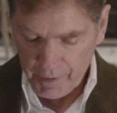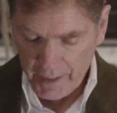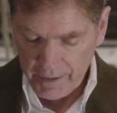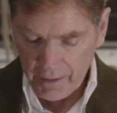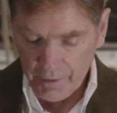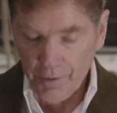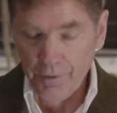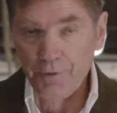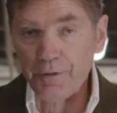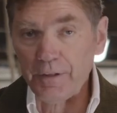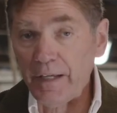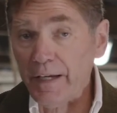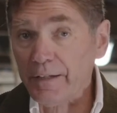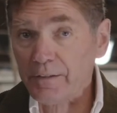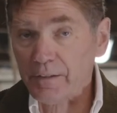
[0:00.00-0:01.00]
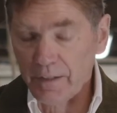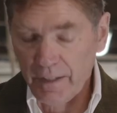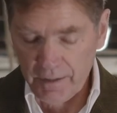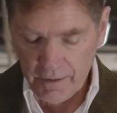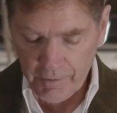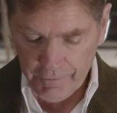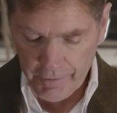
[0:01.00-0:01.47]
1938 to
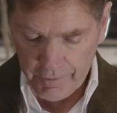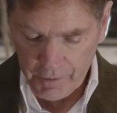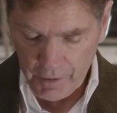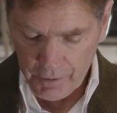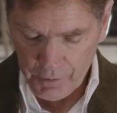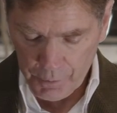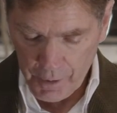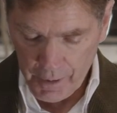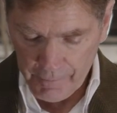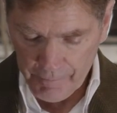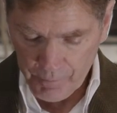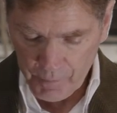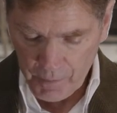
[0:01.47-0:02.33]
1953.